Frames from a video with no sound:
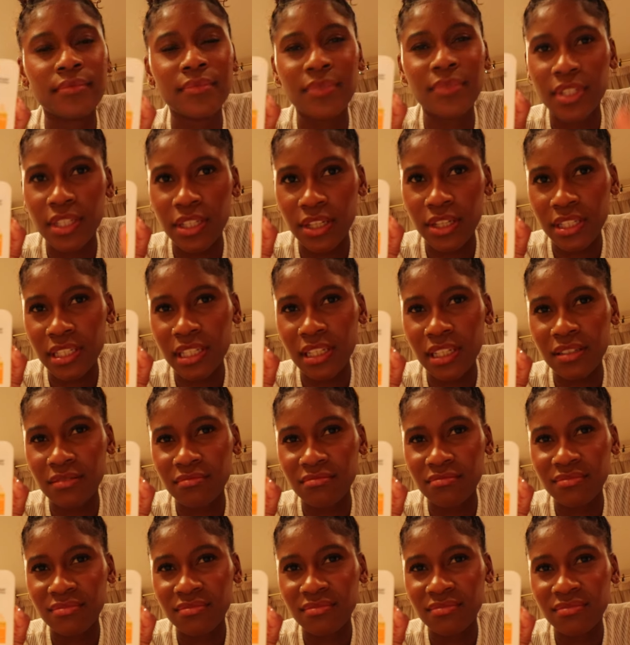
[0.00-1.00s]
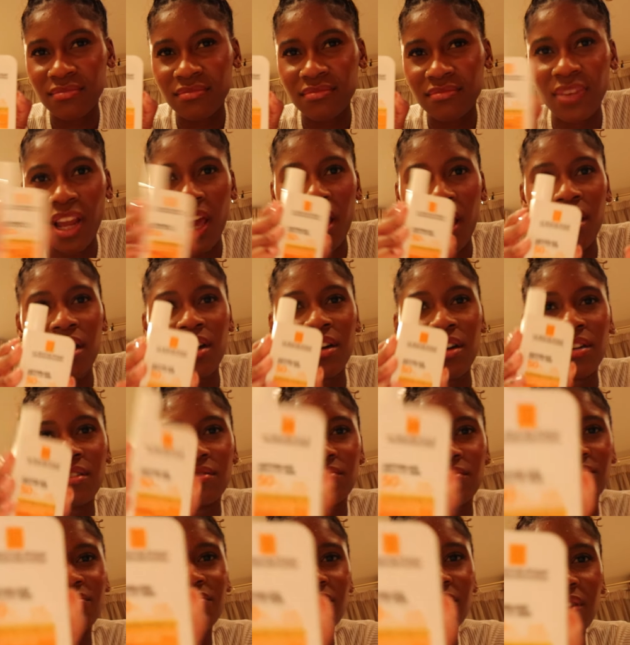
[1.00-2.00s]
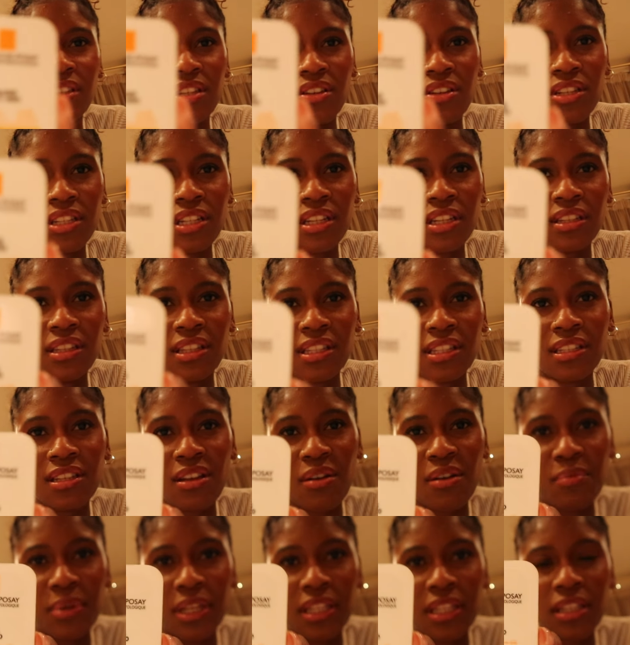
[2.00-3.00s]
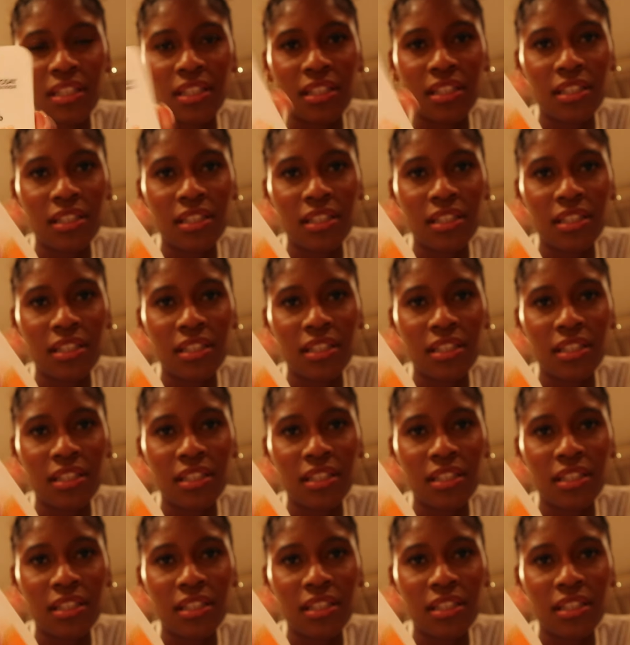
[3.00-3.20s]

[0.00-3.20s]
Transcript: seriously like seriously this is how big this